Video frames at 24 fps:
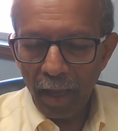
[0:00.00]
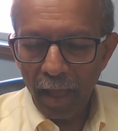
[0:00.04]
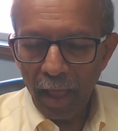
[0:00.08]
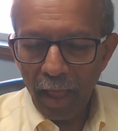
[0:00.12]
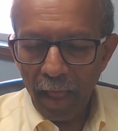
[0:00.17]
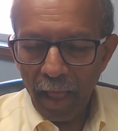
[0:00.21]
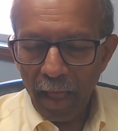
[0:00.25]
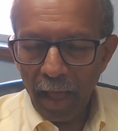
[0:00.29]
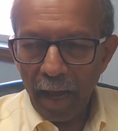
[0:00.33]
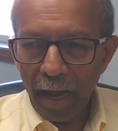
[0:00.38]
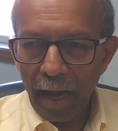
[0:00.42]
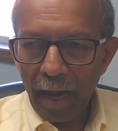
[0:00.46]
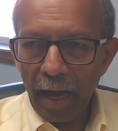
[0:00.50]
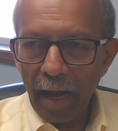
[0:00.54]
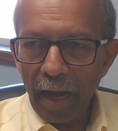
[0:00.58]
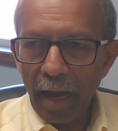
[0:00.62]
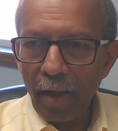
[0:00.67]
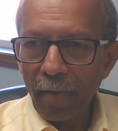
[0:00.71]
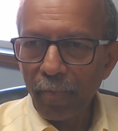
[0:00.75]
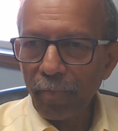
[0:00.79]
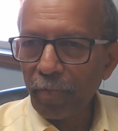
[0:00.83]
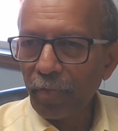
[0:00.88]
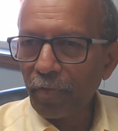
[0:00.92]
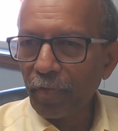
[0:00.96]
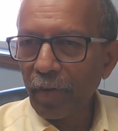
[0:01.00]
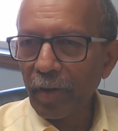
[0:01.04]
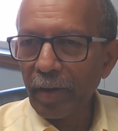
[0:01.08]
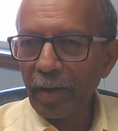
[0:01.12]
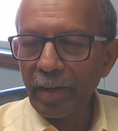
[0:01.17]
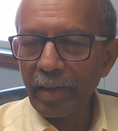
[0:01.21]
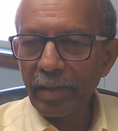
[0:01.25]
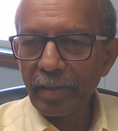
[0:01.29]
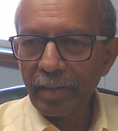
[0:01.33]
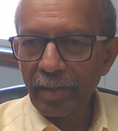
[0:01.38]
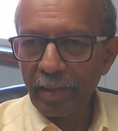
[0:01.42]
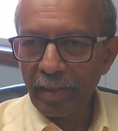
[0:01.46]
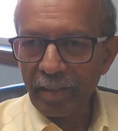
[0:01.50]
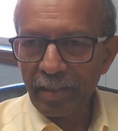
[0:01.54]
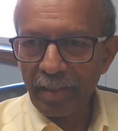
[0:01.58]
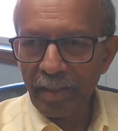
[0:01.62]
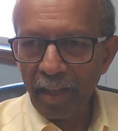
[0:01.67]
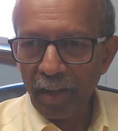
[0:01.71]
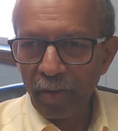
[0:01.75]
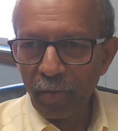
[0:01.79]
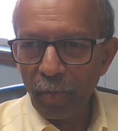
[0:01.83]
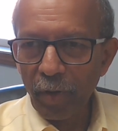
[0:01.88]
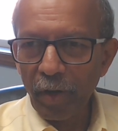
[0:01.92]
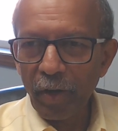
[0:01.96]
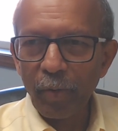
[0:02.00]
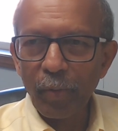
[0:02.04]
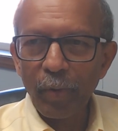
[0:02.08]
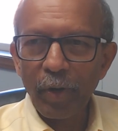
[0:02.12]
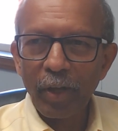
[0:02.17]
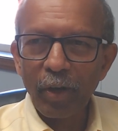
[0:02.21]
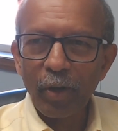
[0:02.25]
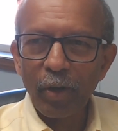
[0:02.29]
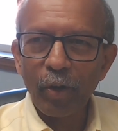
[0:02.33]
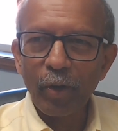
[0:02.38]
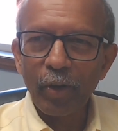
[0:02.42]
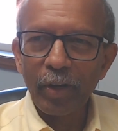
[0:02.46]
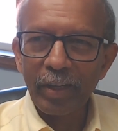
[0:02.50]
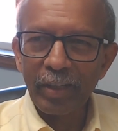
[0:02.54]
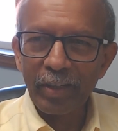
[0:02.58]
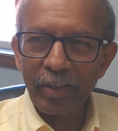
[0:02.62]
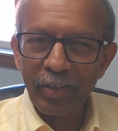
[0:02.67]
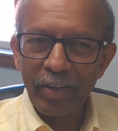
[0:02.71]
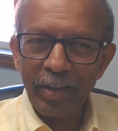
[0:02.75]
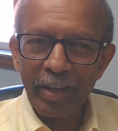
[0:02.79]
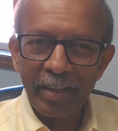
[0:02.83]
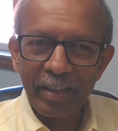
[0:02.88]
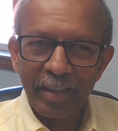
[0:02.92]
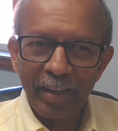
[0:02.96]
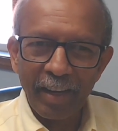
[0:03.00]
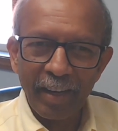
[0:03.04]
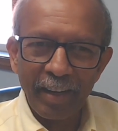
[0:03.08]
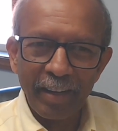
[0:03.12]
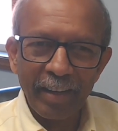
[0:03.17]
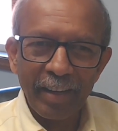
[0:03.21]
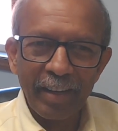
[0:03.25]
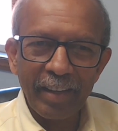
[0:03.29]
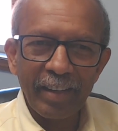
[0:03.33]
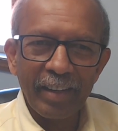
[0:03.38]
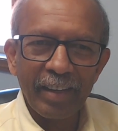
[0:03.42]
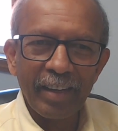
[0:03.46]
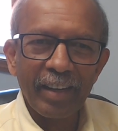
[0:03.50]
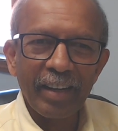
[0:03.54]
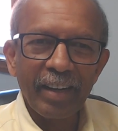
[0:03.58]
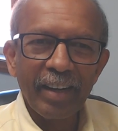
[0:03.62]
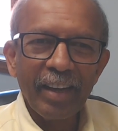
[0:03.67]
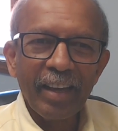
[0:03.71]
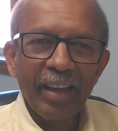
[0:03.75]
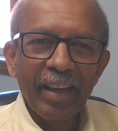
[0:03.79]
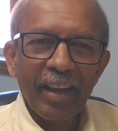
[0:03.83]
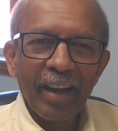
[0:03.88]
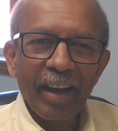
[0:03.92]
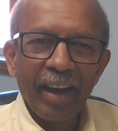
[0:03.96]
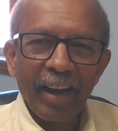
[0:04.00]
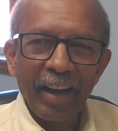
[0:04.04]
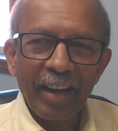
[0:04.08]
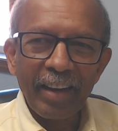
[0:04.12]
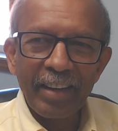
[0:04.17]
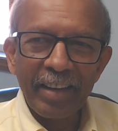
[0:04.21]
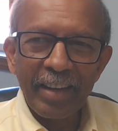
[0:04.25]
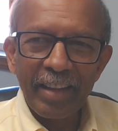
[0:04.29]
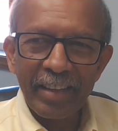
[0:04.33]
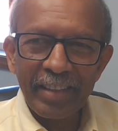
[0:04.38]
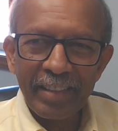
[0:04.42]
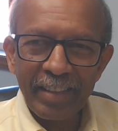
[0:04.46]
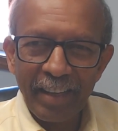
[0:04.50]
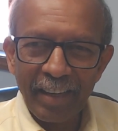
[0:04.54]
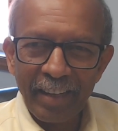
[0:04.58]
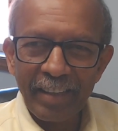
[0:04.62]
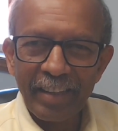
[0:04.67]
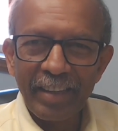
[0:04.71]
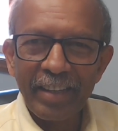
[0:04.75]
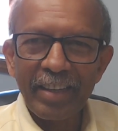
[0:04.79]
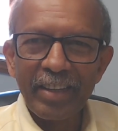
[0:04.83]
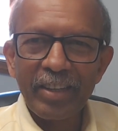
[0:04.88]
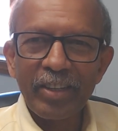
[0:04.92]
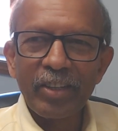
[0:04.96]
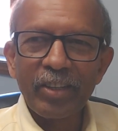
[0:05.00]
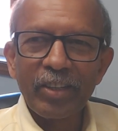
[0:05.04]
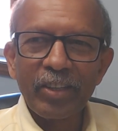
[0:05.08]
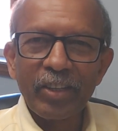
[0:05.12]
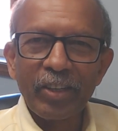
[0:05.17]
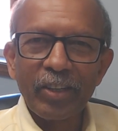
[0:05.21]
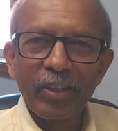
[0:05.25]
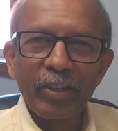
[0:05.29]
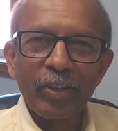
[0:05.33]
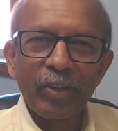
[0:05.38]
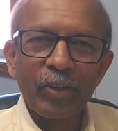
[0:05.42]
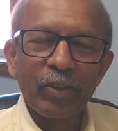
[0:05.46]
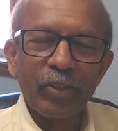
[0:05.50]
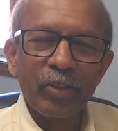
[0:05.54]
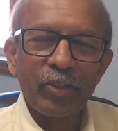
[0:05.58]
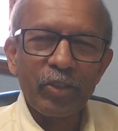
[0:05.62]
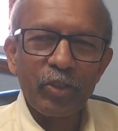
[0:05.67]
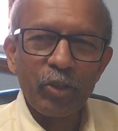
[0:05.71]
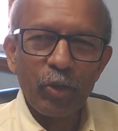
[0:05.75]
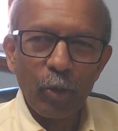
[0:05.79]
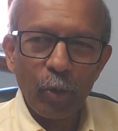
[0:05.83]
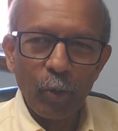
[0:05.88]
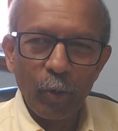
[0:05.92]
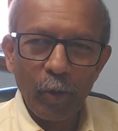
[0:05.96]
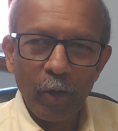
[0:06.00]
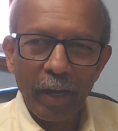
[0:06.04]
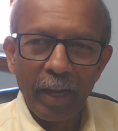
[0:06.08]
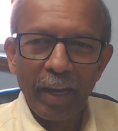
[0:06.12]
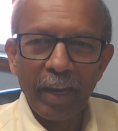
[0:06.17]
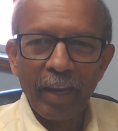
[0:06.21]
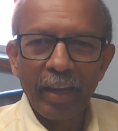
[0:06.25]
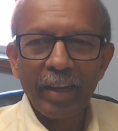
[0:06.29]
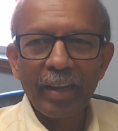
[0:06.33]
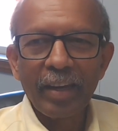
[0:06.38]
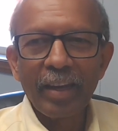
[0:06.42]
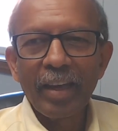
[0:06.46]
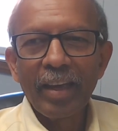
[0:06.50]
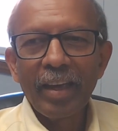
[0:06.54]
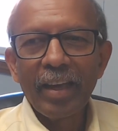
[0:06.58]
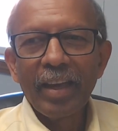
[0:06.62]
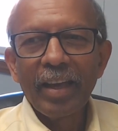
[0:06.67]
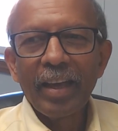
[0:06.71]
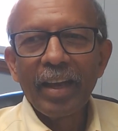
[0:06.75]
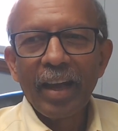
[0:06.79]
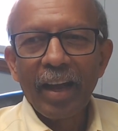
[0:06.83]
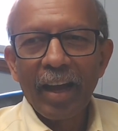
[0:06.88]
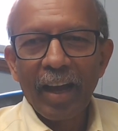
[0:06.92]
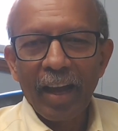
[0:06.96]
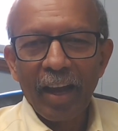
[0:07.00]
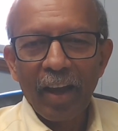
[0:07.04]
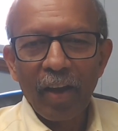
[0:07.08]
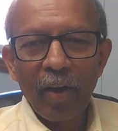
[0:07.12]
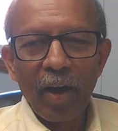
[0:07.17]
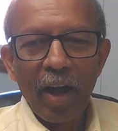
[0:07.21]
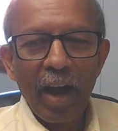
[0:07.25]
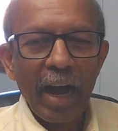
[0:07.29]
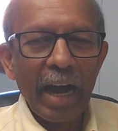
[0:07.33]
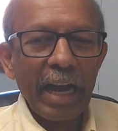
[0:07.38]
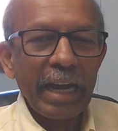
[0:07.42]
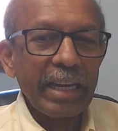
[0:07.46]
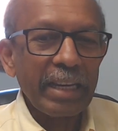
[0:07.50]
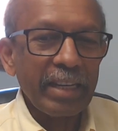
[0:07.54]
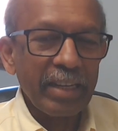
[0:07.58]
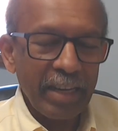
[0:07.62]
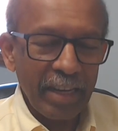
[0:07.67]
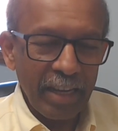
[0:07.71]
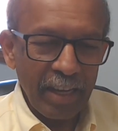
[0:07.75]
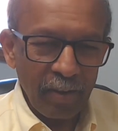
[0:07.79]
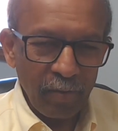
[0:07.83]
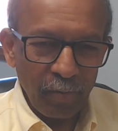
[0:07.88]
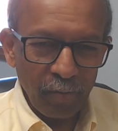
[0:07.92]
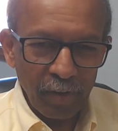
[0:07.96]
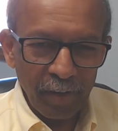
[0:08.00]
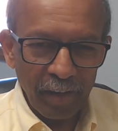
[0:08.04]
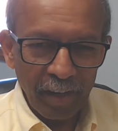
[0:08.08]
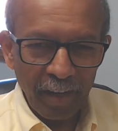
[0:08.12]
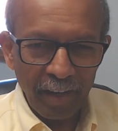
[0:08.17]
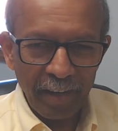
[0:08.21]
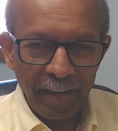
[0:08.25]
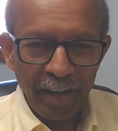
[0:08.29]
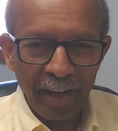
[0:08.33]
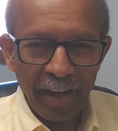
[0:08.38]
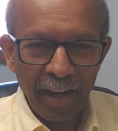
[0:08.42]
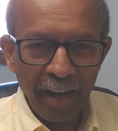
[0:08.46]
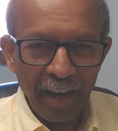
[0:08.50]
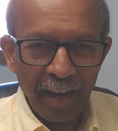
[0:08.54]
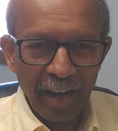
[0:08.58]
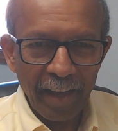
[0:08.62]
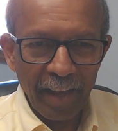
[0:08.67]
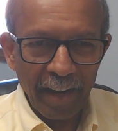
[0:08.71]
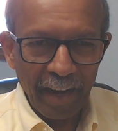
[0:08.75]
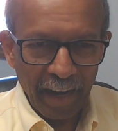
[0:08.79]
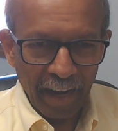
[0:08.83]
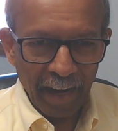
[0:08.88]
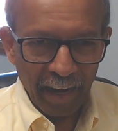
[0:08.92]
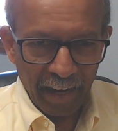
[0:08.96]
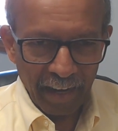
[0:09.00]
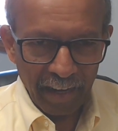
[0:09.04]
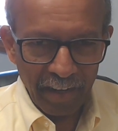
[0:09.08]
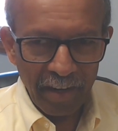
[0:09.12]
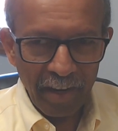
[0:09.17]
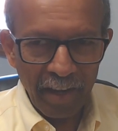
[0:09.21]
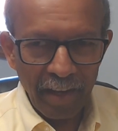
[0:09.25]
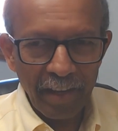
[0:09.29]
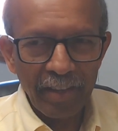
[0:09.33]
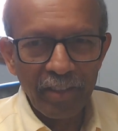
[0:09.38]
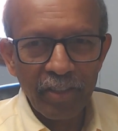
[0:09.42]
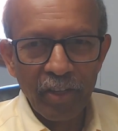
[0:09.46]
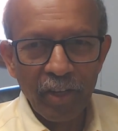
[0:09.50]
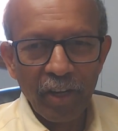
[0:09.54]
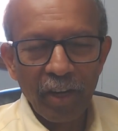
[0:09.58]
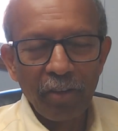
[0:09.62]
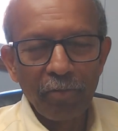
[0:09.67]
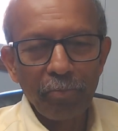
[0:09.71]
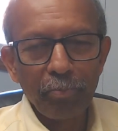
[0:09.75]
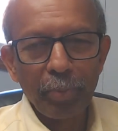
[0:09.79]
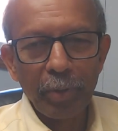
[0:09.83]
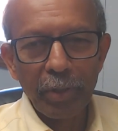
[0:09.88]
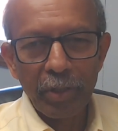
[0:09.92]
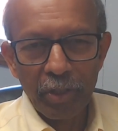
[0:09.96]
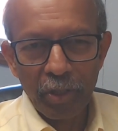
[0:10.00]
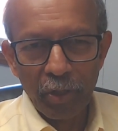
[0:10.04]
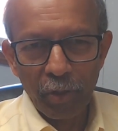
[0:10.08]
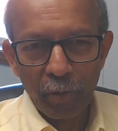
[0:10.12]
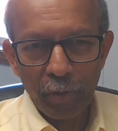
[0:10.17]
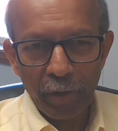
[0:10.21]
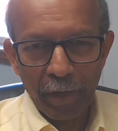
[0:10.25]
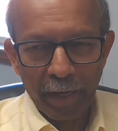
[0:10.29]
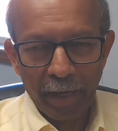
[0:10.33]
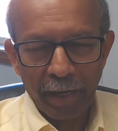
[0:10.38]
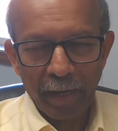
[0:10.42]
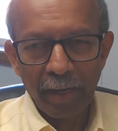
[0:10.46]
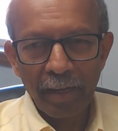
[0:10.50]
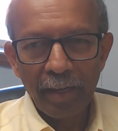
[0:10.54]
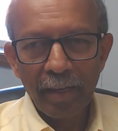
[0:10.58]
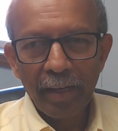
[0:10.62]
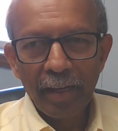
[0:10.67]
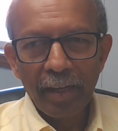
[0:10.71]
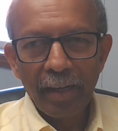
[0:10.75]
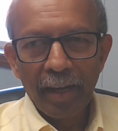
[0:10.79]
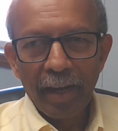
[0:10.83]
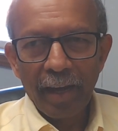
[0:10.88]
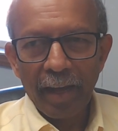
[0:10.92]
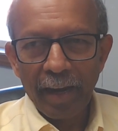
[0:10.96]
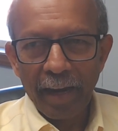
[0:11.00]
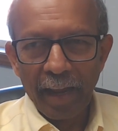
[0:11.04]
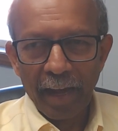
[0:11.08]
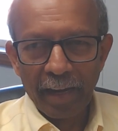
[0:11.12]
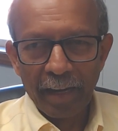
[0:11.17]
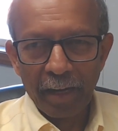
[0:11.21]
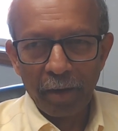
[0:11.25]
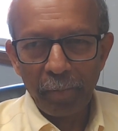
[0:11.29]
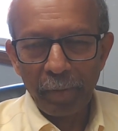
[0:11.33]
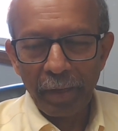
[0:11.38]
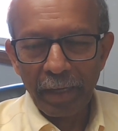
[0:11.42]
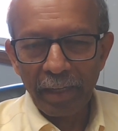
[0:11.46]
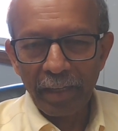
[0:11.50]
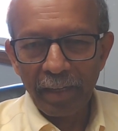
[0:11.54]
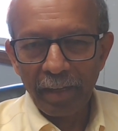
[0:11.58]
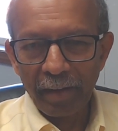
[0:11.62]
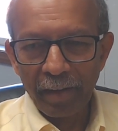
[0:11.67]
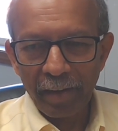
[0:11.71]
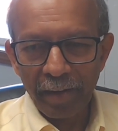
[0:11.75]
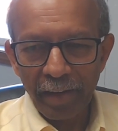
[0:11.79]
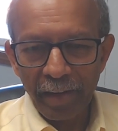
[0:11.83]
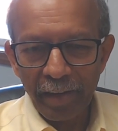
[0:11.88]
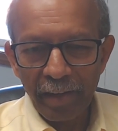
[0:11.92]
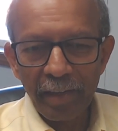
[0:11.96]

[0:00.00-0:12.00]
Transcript: for reasons that we don't want to go into detail here, I decided to join IT world in higher ed instead of pursuing an academic career.